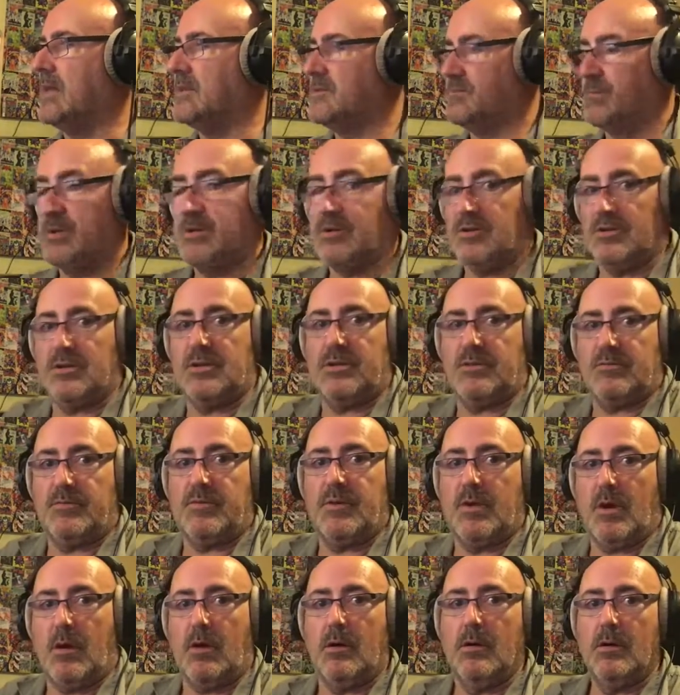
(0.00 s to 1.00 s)
it's because you've
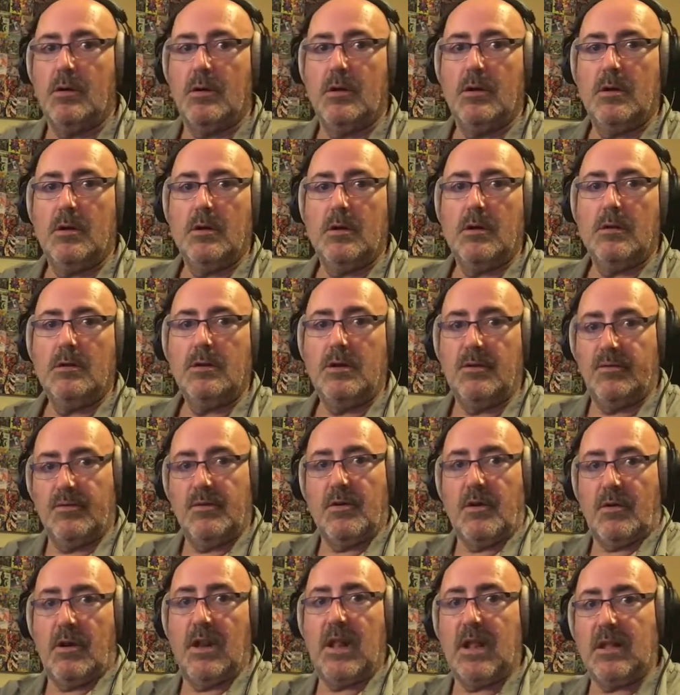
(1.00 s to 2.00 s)
not
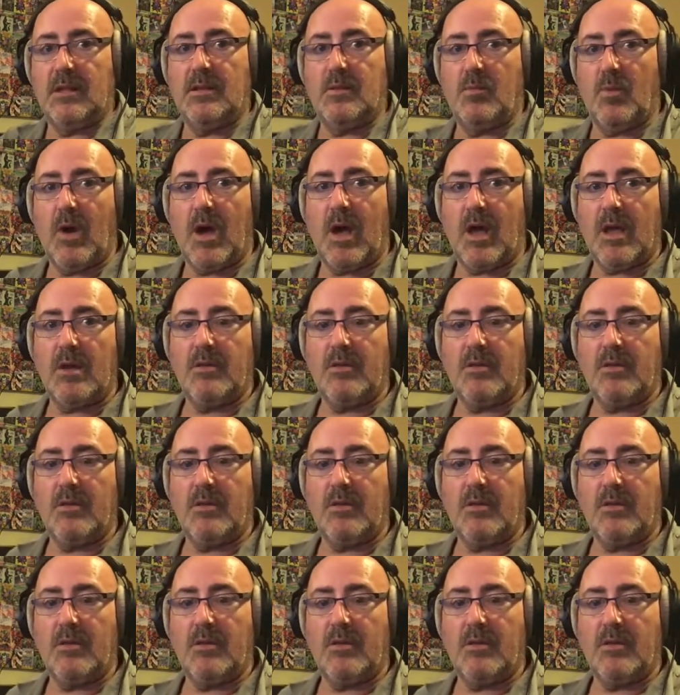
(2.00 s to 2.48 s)
led the way.